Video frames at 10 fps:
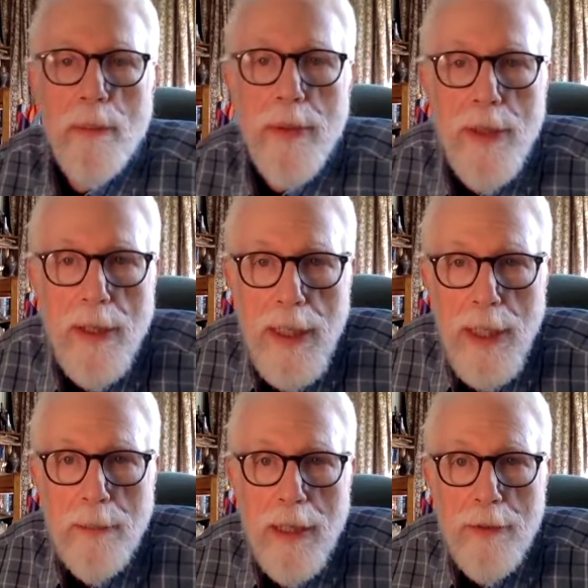where we're
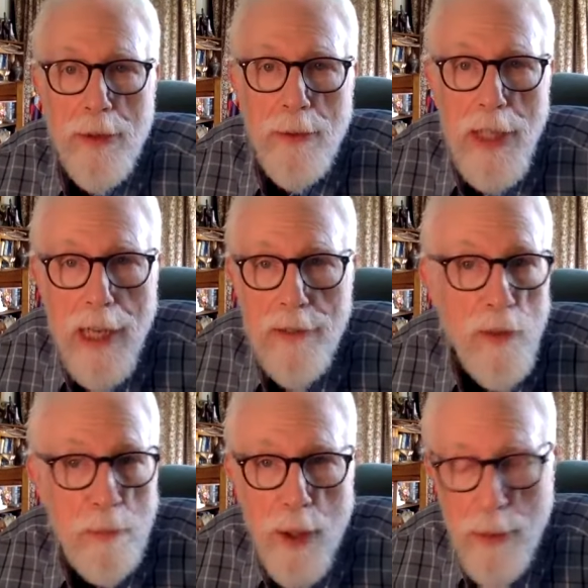talking about
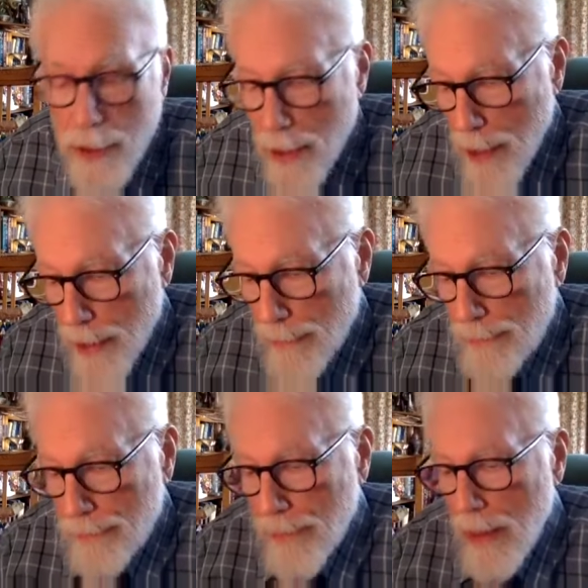Duquette's protocol
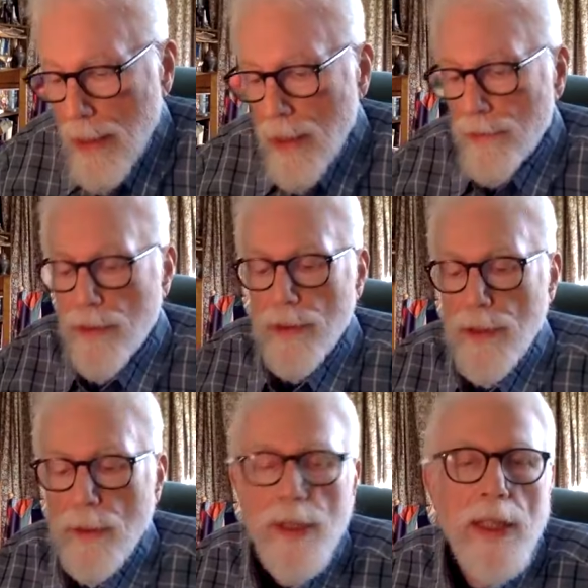for
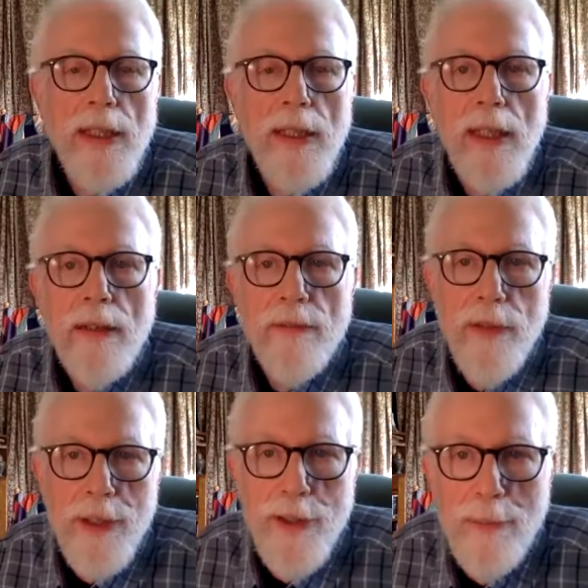Enochian
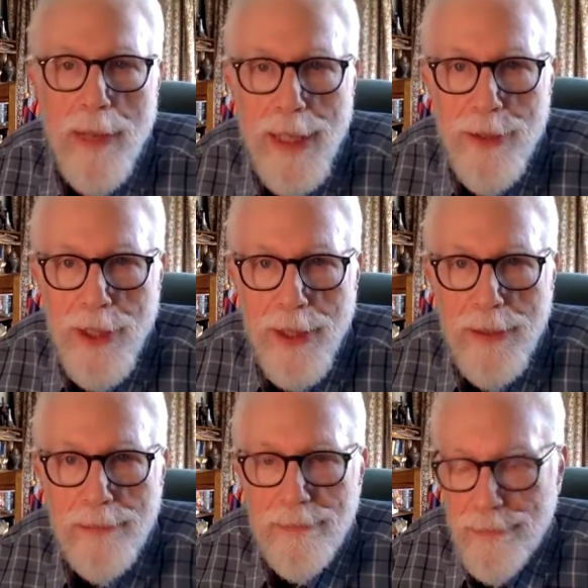vision
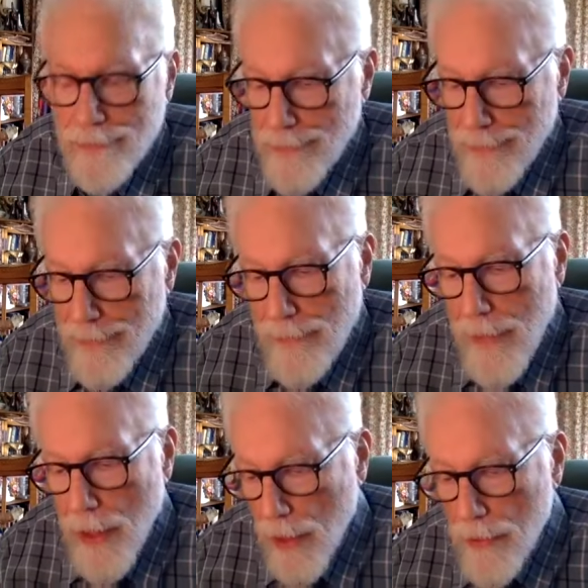magic.
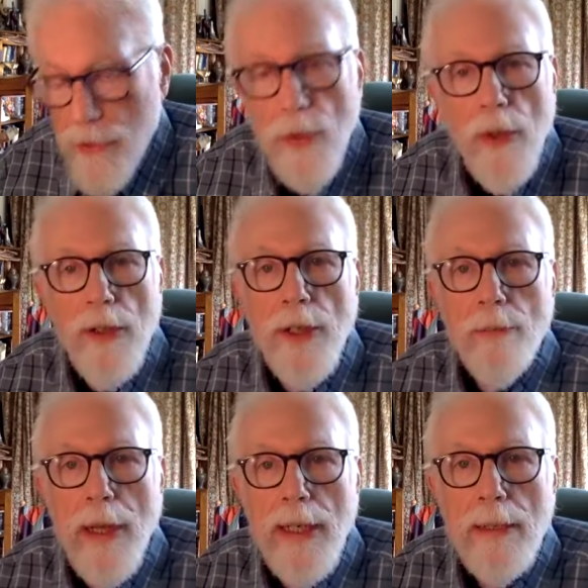So are you
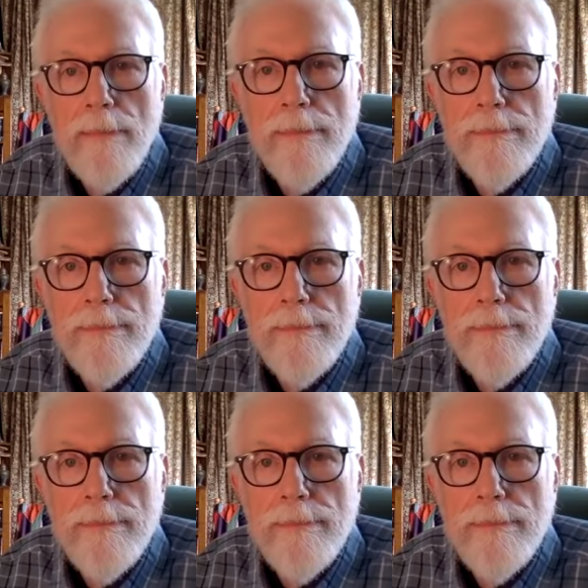ready?